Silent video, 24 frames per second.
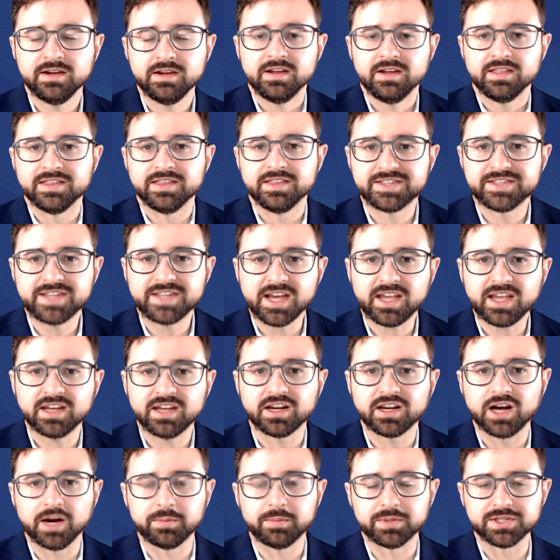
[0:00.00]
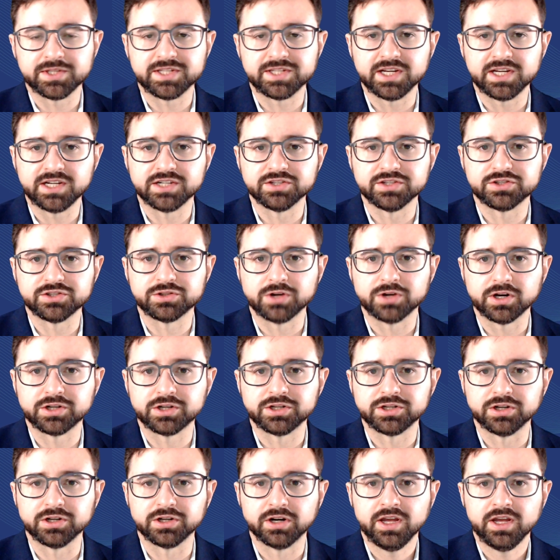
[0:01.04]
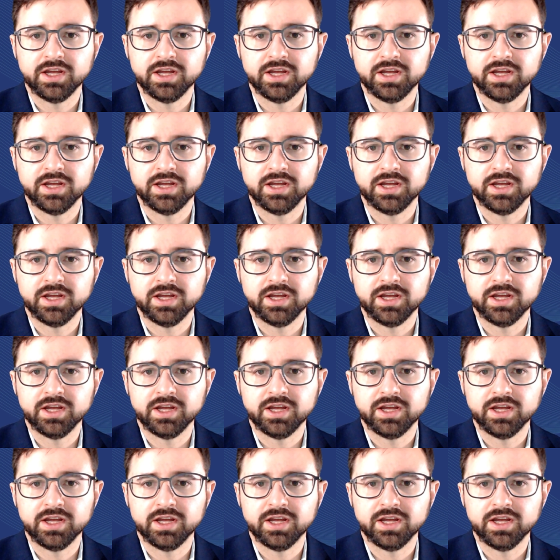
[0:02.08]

The second compensation structure